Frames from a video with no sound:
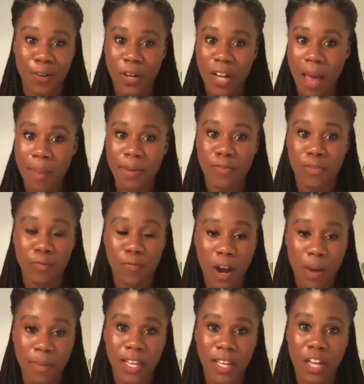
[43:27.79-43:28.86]
We're coming from
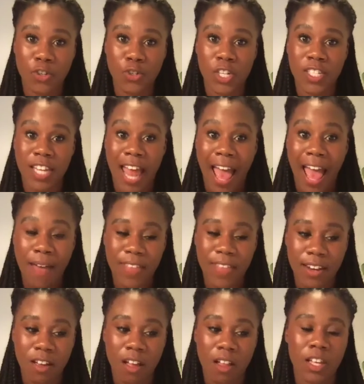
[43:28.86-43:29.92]
farming countries and have
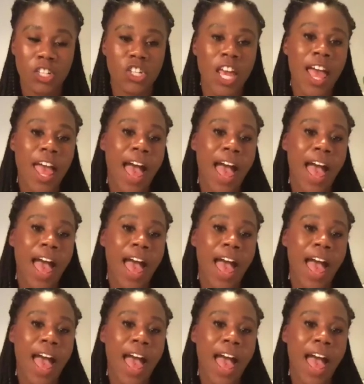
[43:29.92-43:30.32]
that knowledge.